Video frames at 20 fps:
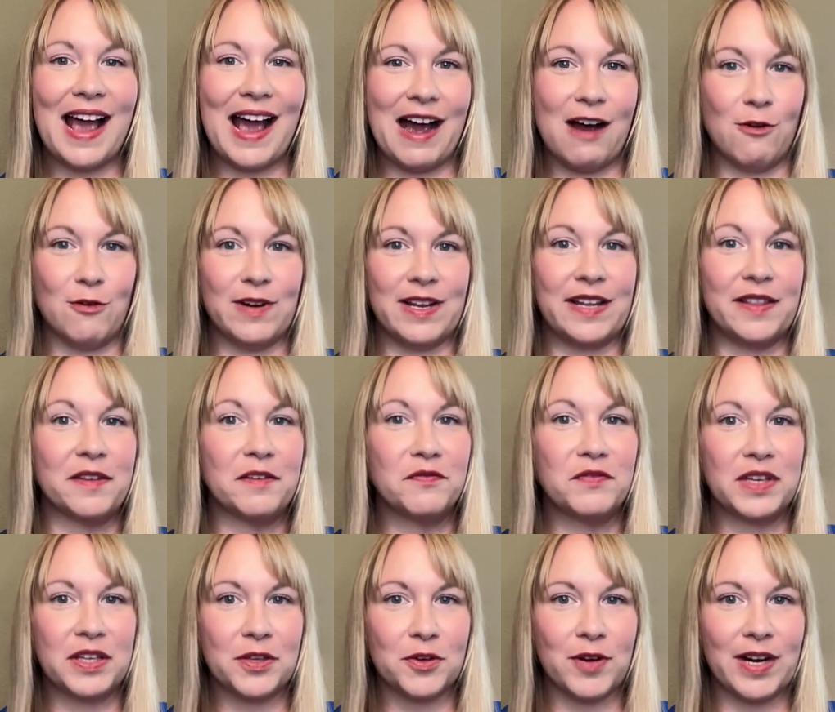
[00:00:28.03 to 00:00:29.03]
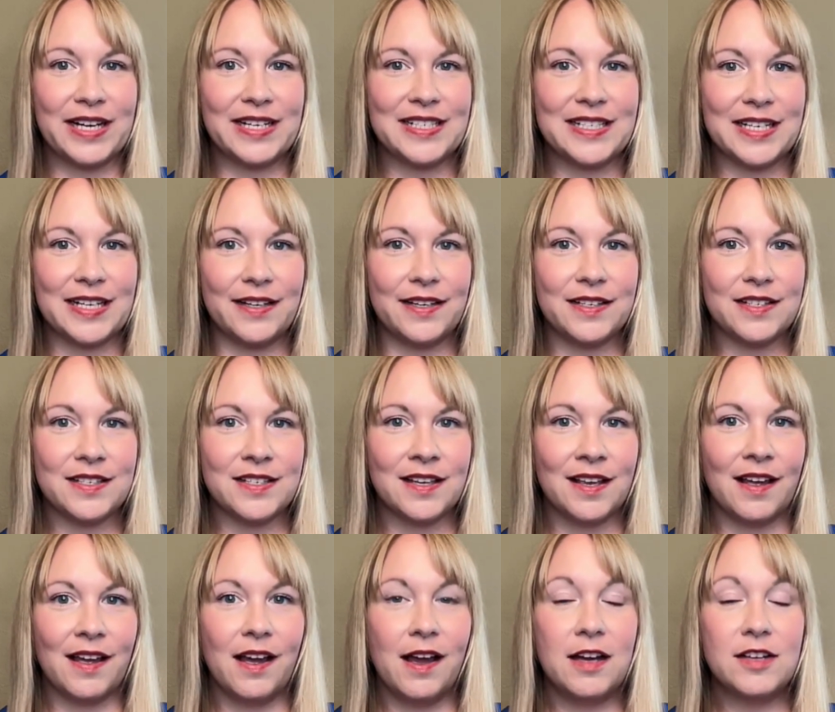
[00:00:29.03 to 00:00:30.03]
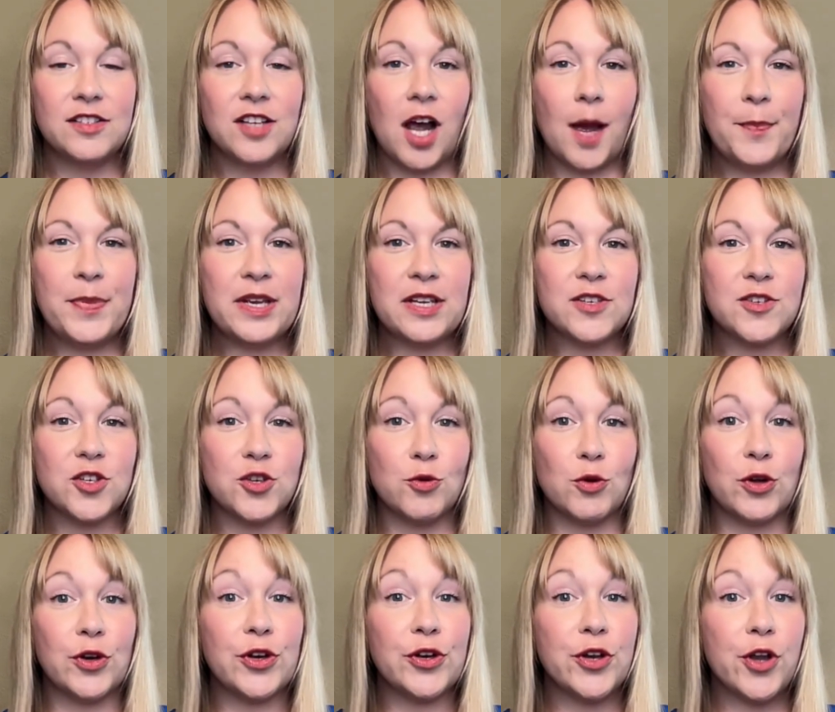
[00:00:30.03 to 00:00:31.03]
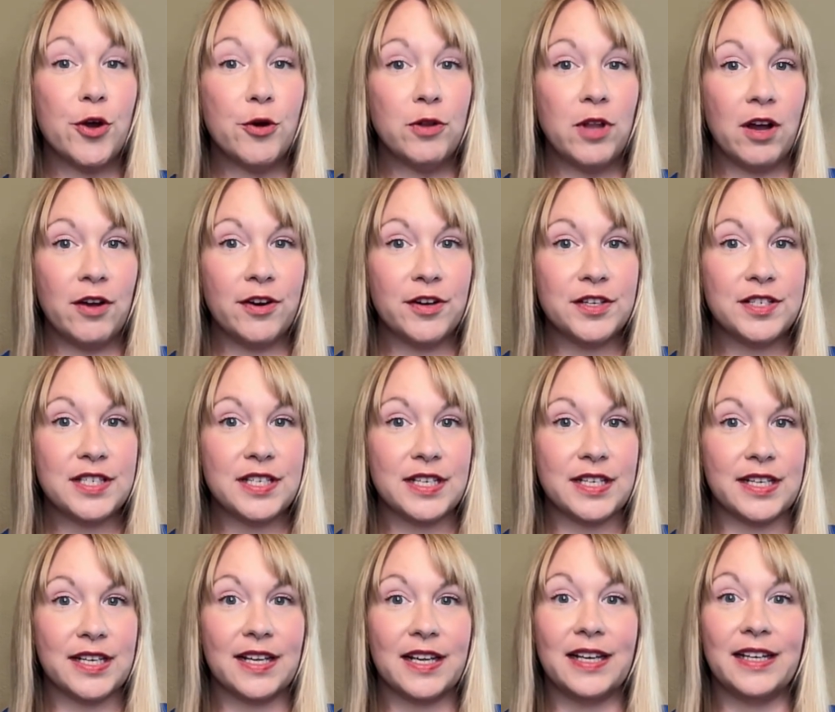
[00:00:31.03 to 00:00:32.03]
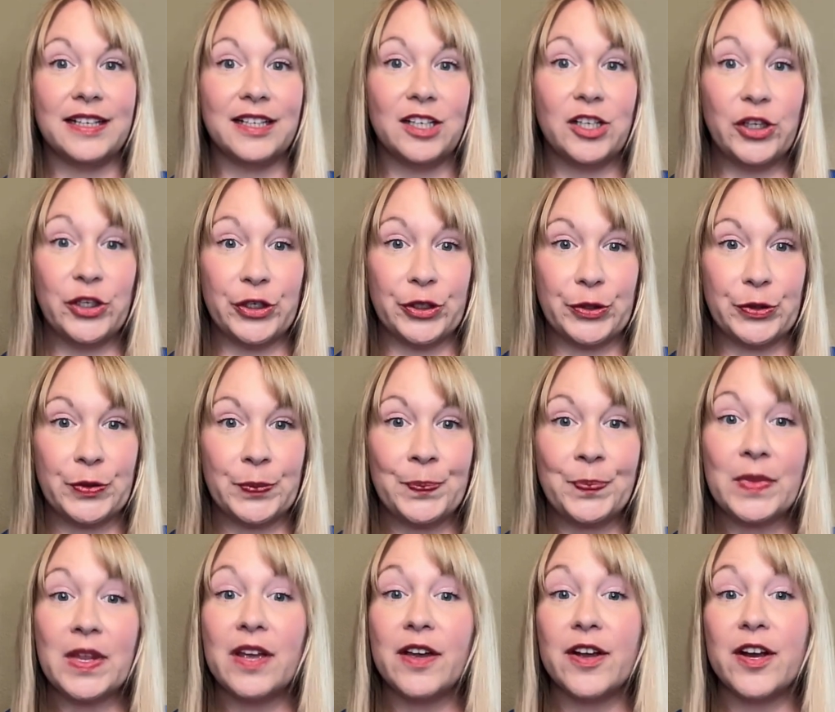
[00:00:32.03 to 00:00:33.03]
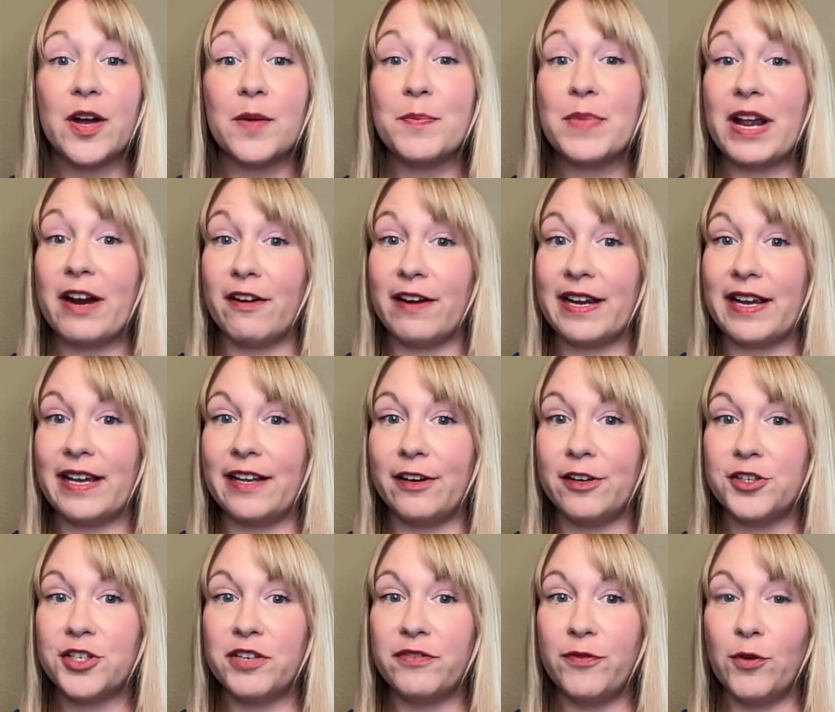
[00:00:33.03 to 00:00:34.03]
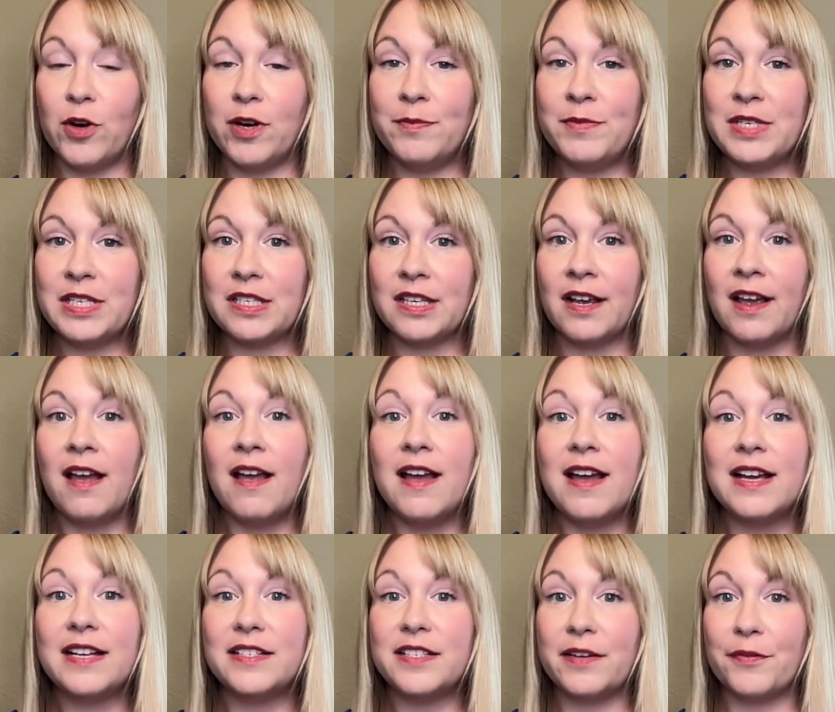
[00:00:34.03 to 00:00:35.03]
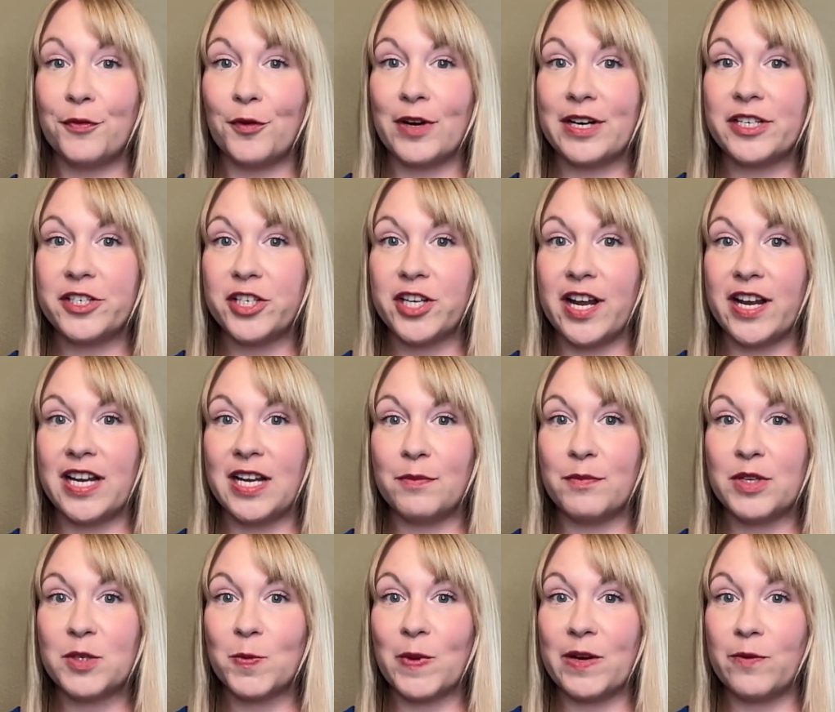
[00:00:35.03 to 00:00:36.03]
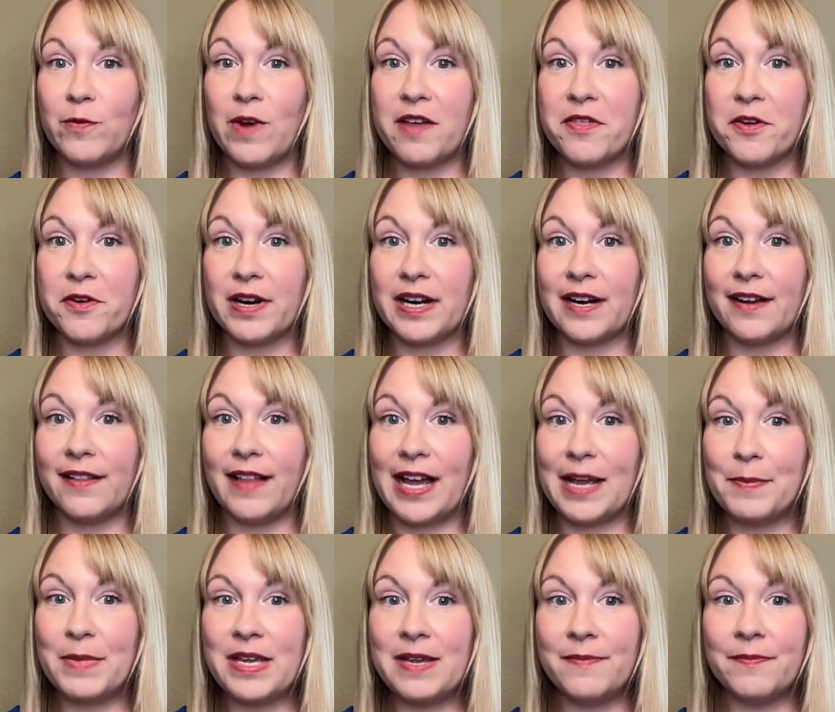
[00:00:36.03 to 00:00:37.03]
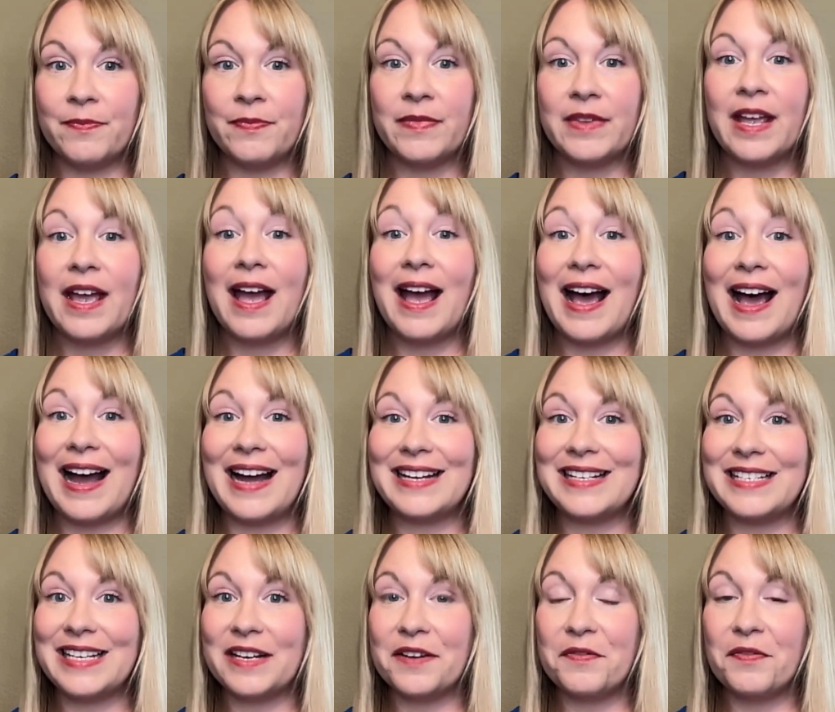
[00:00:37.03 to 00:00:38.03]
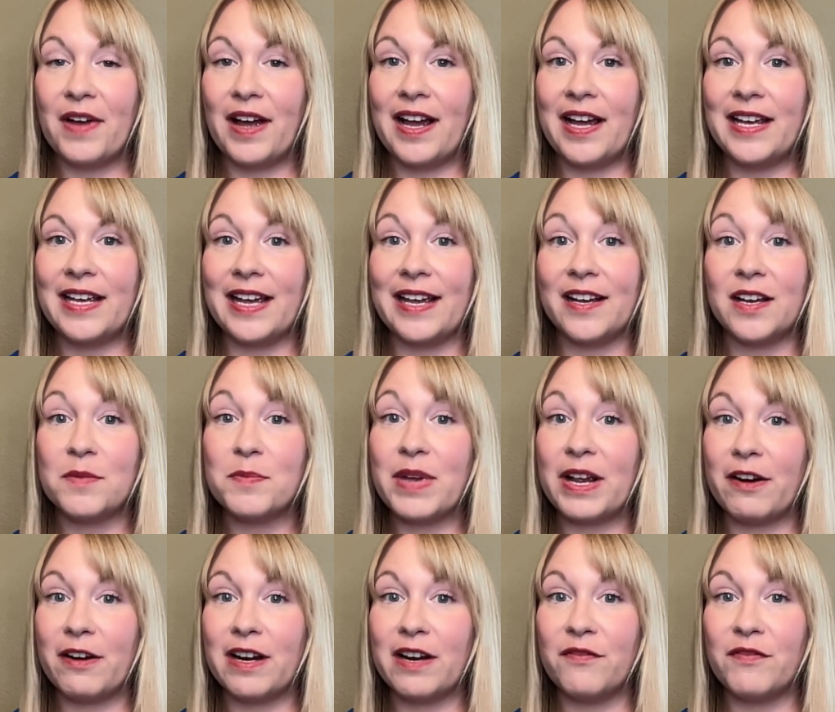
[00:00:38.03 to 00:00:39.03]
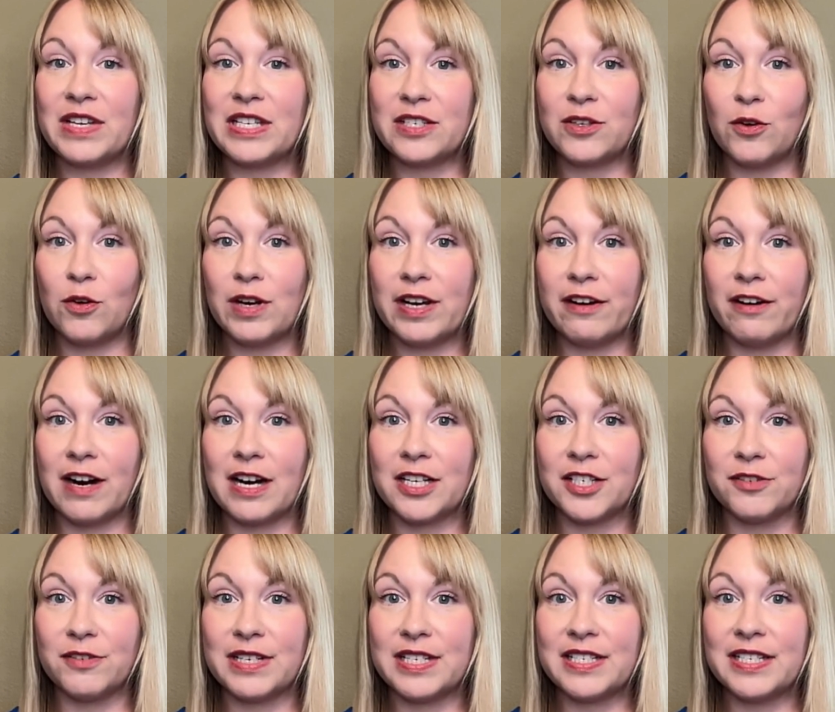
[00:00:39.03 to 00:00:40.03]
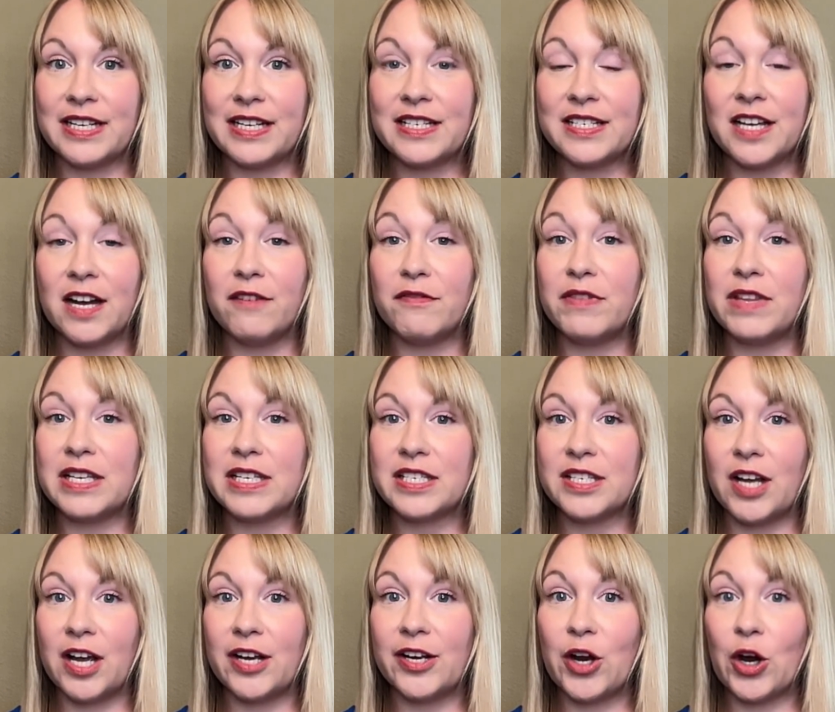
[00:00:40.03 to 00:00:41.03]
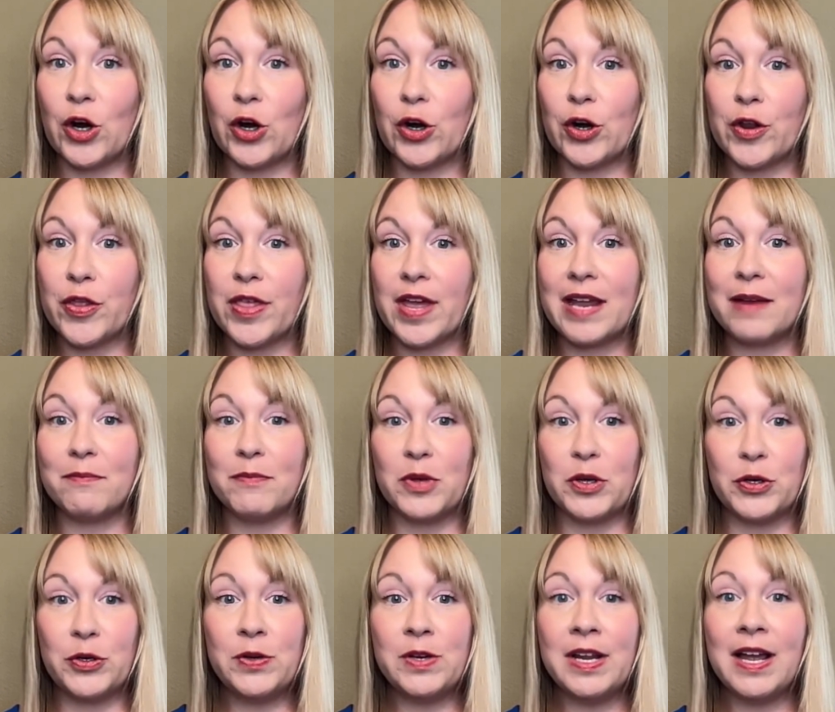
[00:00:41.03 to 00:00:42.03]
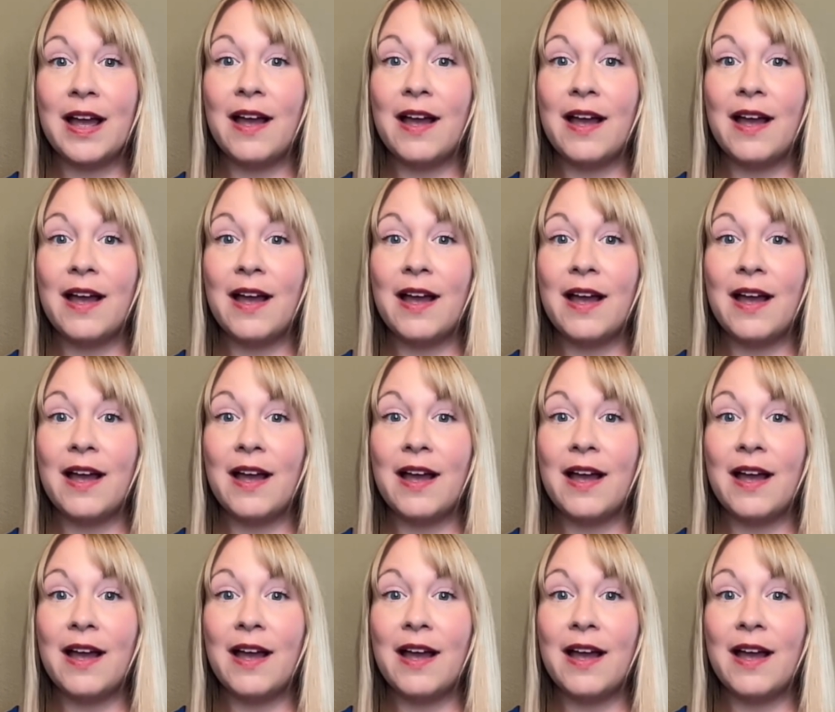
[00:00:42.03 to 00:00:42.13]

out in the 5th grade TEKS. Topics you will no longer see include comparing energy forms, differentiating between weather and climate, identifying and comparing physical characteristics of the sun, earth, and moon,